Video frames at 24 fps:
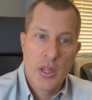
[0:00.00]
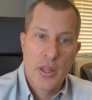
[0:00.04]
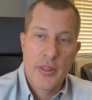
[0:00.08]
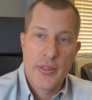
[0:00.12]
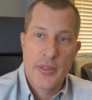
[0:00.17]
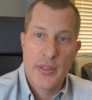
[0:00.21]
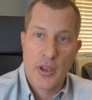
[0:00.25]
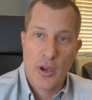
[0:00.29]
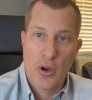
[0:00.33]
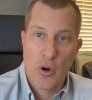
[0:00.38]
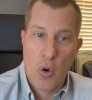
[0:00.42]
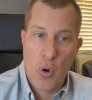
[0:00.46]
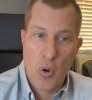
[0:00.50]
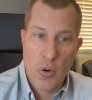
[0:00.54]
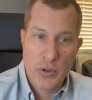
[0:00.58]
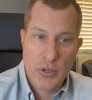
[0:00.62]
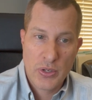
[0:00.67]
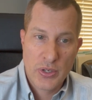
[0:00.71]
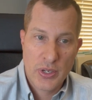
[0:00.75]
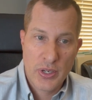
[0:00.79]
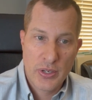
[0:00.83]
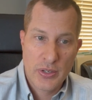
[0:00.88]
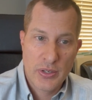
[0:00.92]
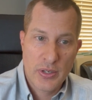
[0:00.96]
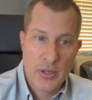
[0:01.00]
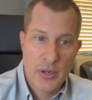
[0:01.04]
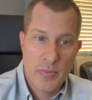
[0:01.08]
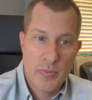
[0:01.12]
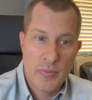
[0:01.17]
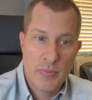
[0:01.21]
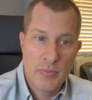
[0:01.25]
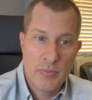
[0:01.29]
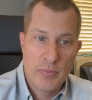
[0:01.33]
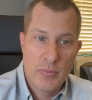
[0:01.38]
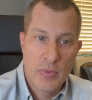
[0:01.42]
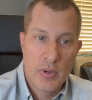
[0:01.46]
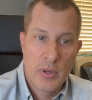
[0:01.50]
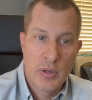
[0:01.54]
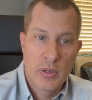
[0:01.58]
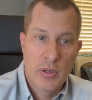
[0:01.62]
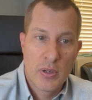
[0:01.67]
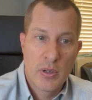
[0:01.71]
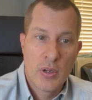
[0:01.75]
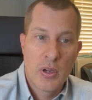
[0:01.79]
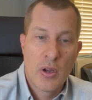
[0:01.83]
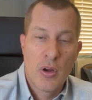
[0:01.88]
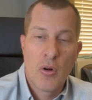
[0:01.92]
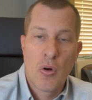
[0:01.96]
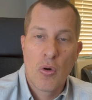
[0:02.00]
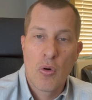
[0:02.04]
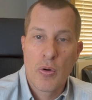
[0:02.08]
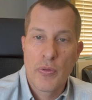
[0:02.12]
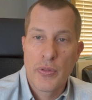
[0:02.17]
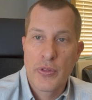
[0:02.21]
the court system, or